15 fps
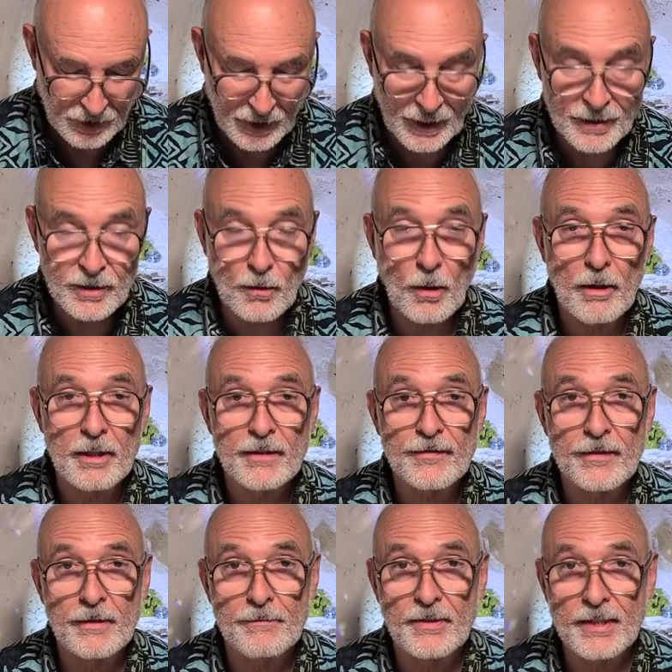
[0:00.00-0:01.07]
Today's quote
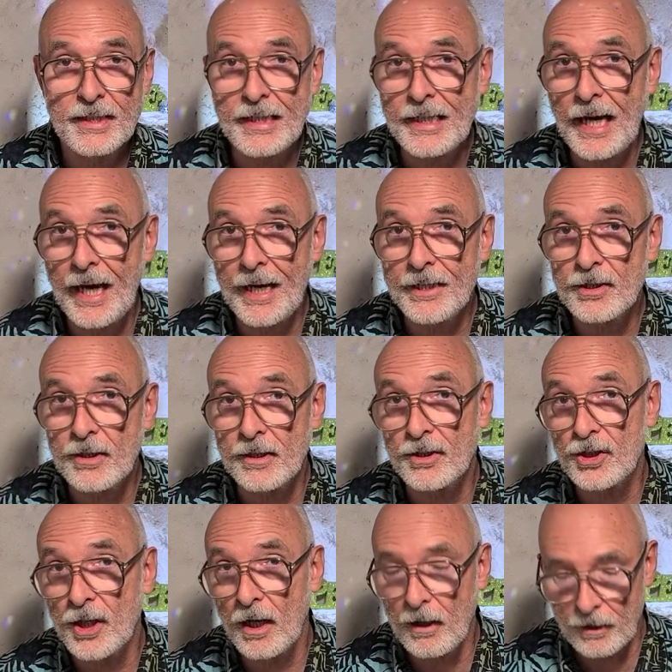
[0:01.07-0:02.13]
is from C.H. or
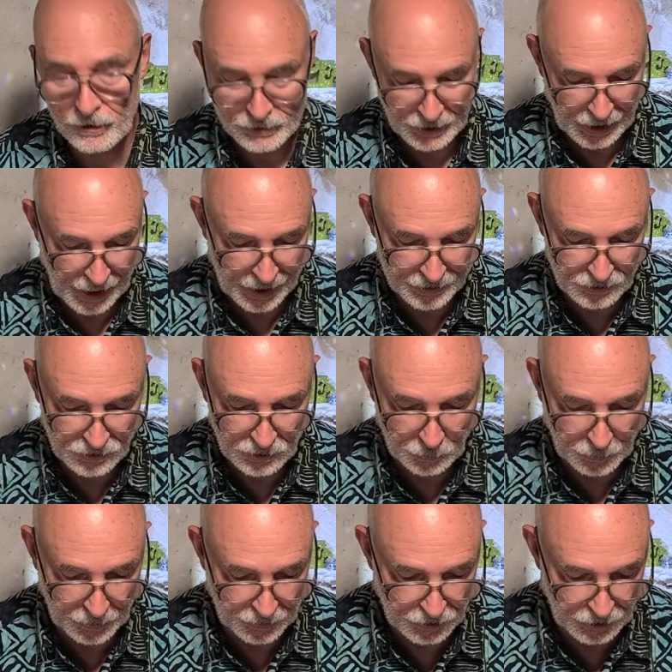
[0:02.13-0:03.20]
Charles Haddon
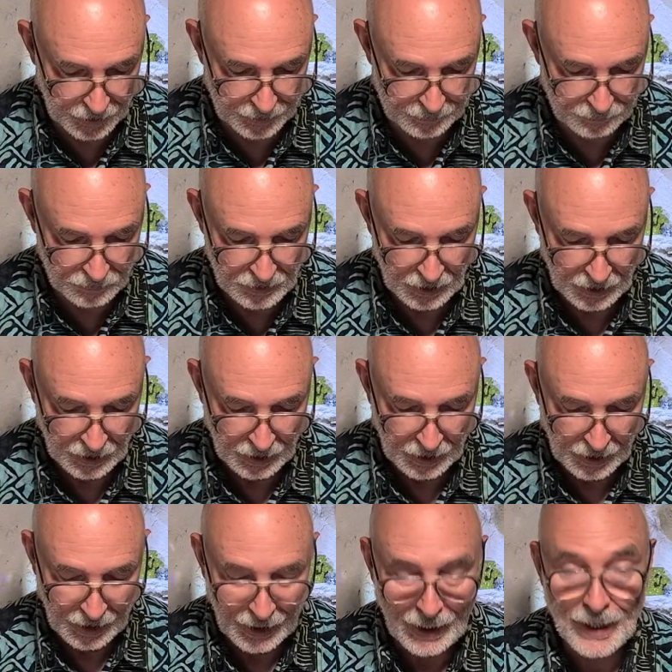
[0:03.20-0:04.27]
Spurgeon,
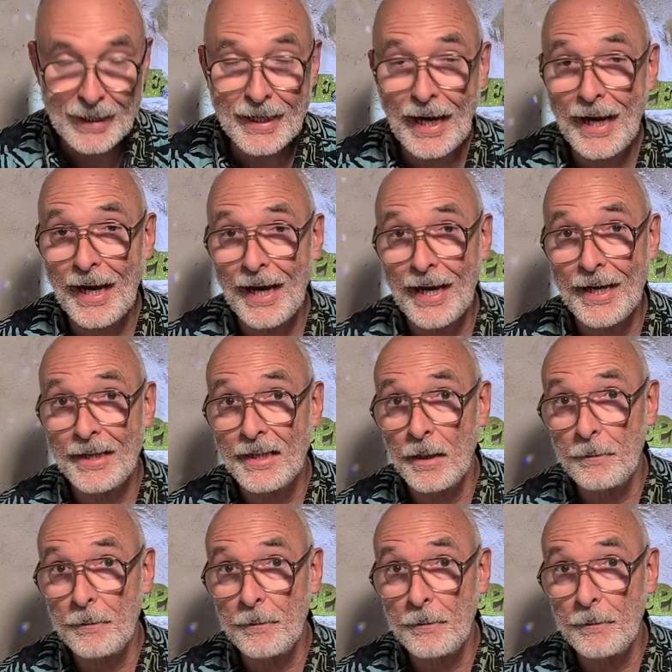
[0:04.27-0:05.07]
a.k.a.